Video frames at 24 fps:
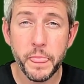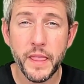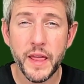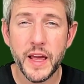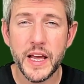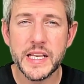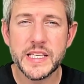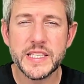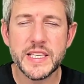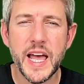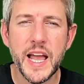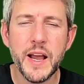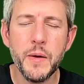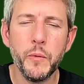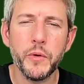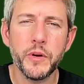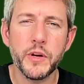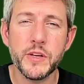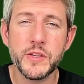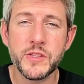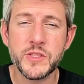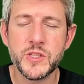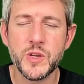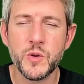is they want
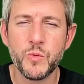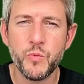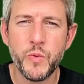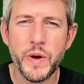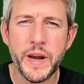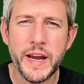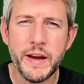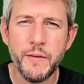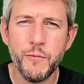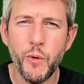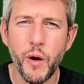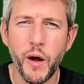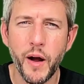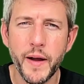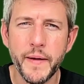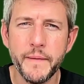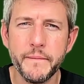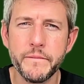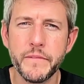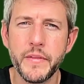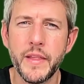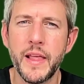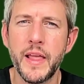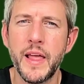us to rewrite
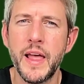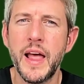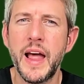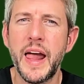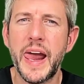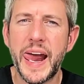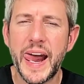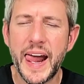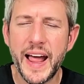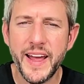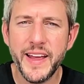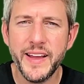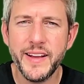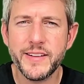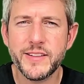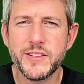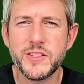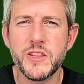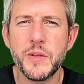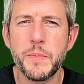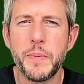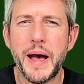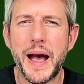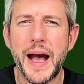8 to
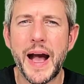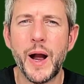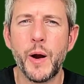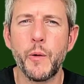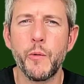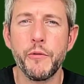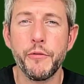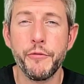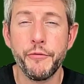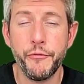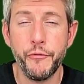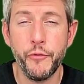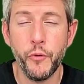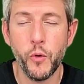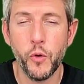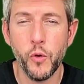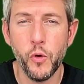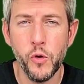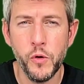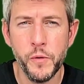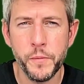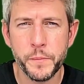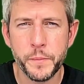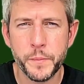the power of 4